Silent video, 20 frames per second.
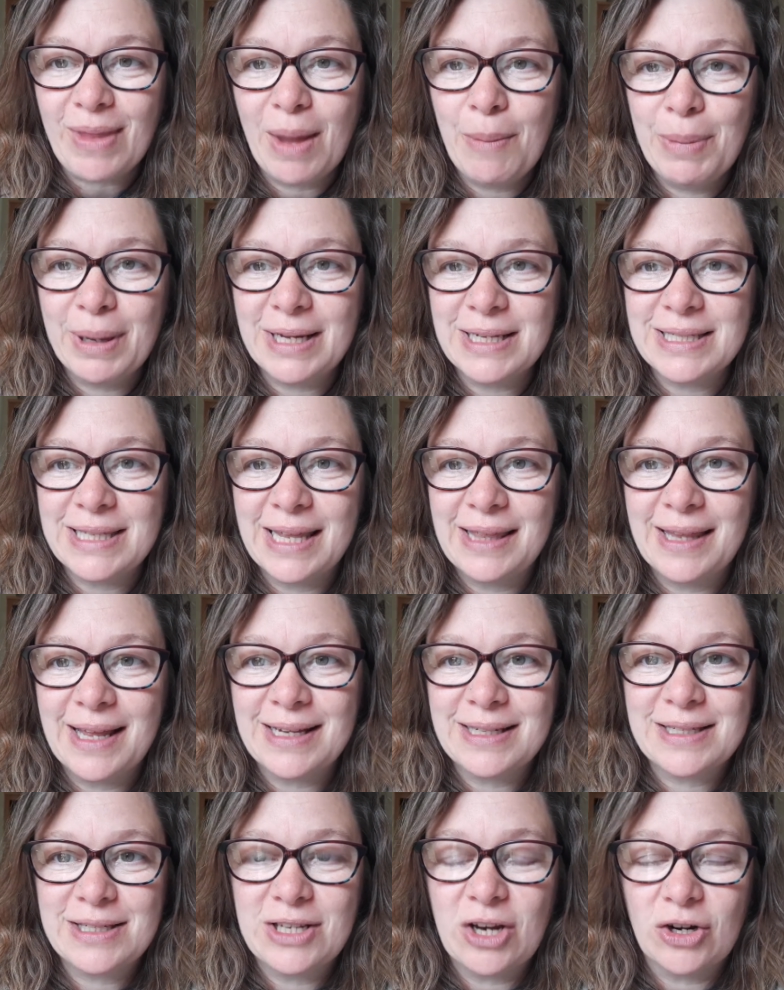because then
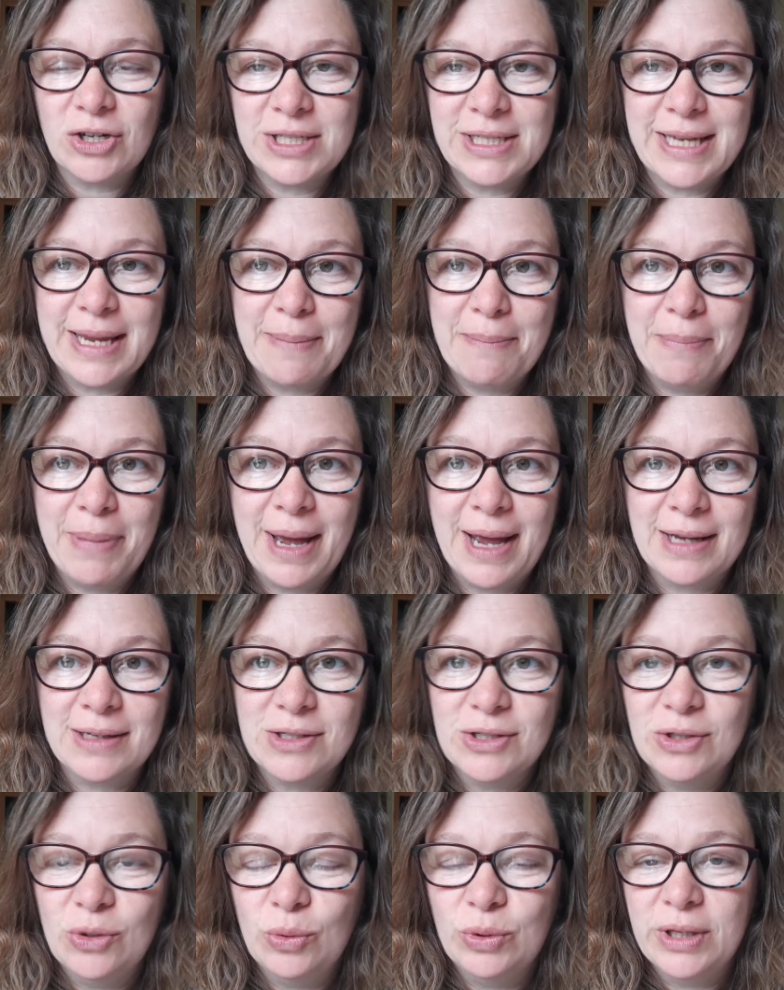that starts to
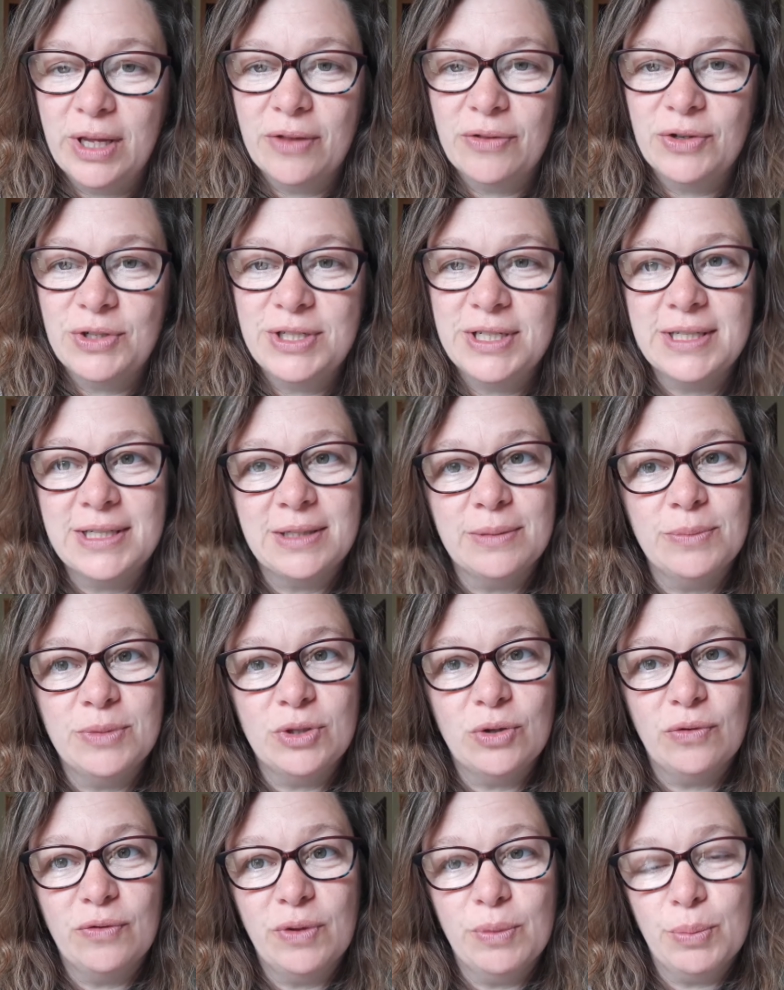impact on all the other systems
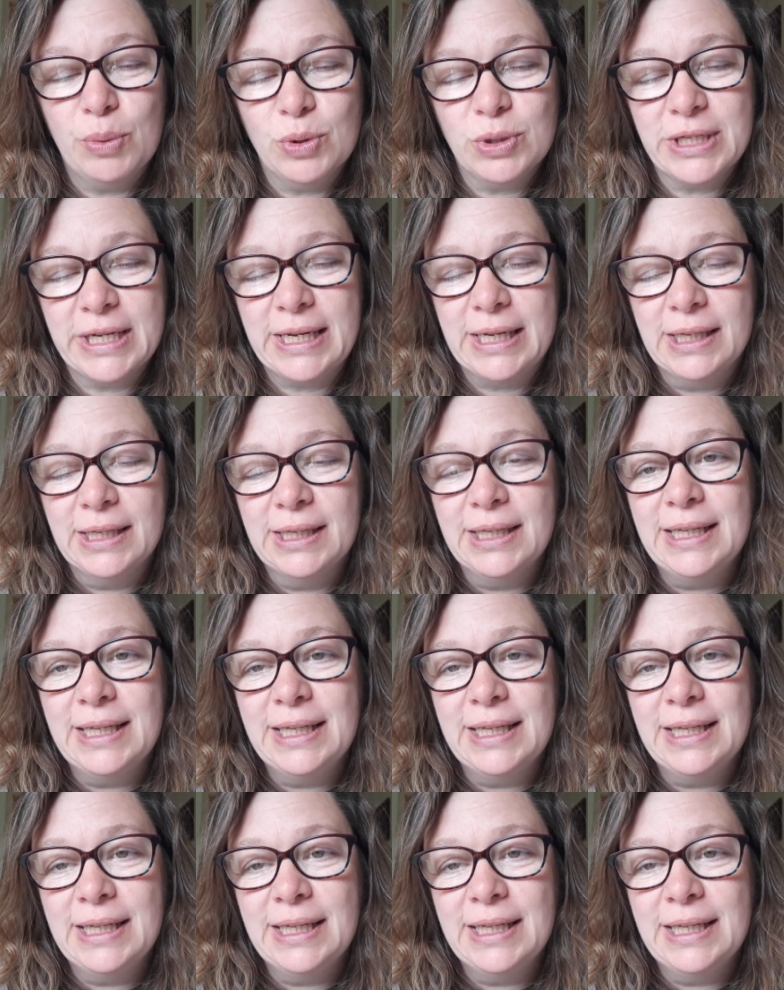of the body.